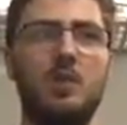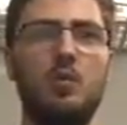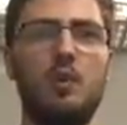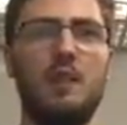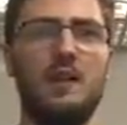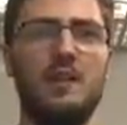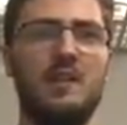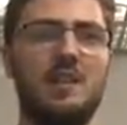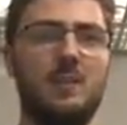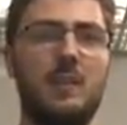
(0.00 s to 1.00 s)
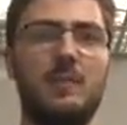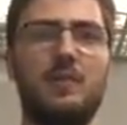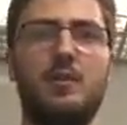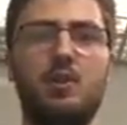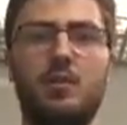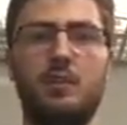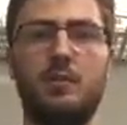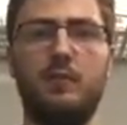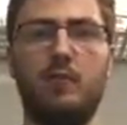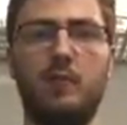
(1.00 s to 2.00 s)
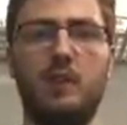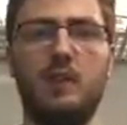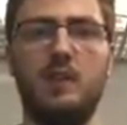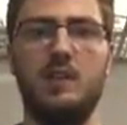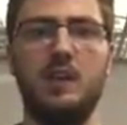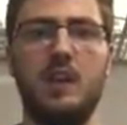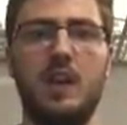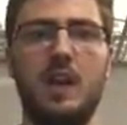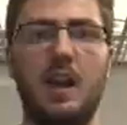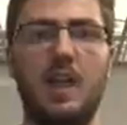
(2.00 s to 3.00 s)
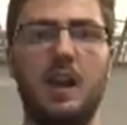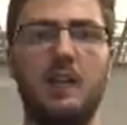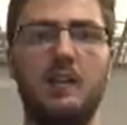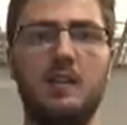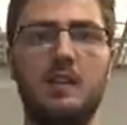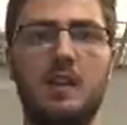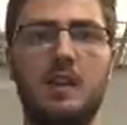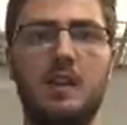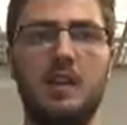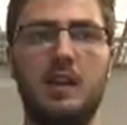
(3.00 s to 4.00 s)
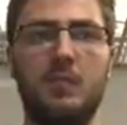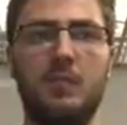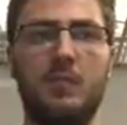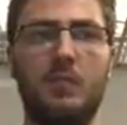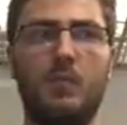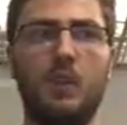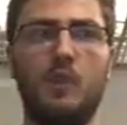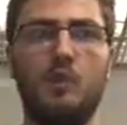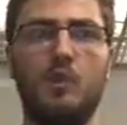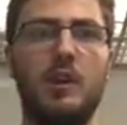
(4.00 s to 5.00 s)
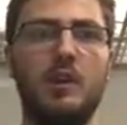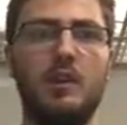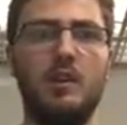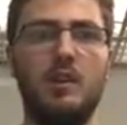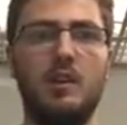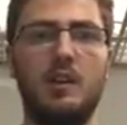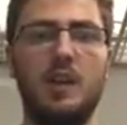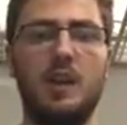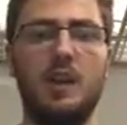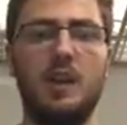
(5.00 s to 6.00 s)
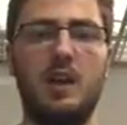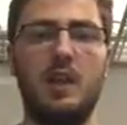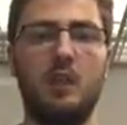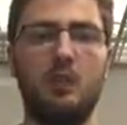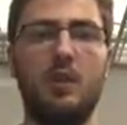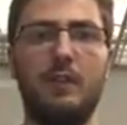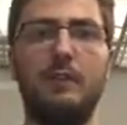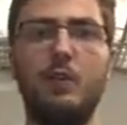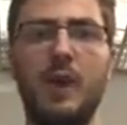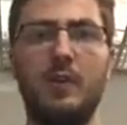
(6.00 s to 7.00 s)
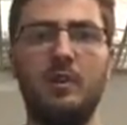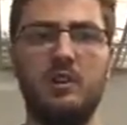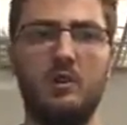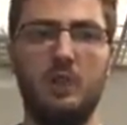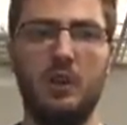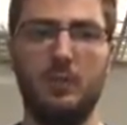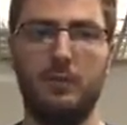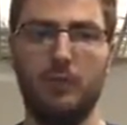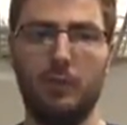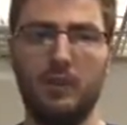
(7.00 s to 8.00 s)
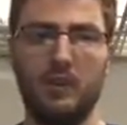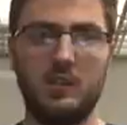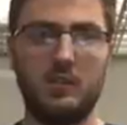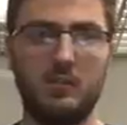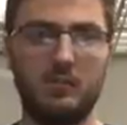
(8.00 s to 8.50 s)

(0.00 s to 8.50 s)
we might slip up during the performance and create quite a few errors during our performance.